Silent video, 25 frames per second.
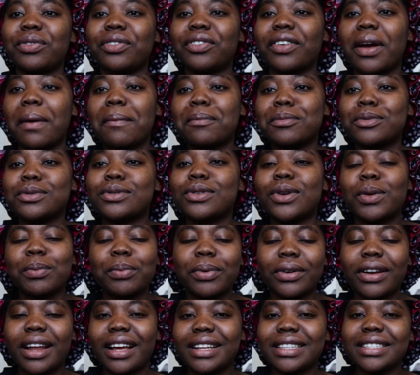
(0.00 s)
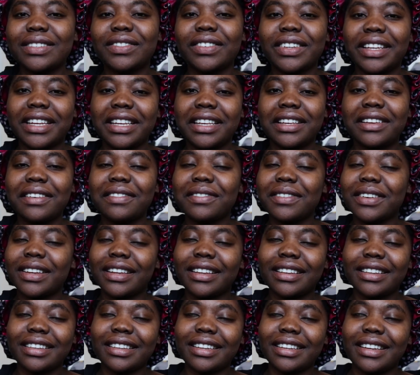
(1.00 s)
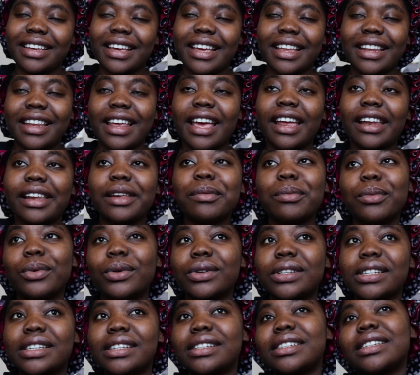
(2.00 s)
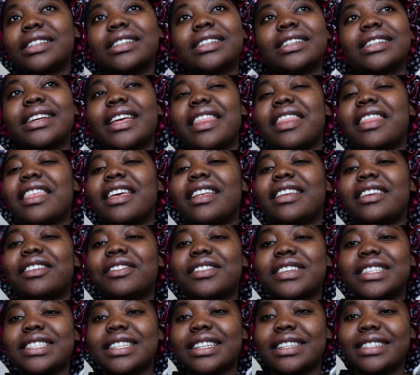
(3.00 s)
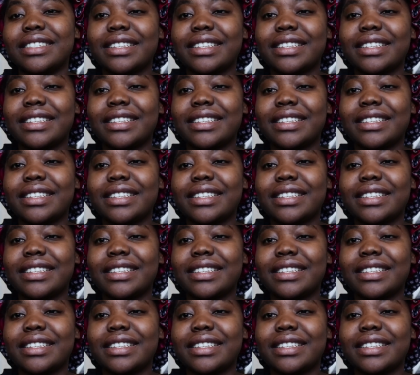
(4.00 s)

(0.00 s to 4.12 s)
I'm so productive in the evening and early morning. And then the rest of the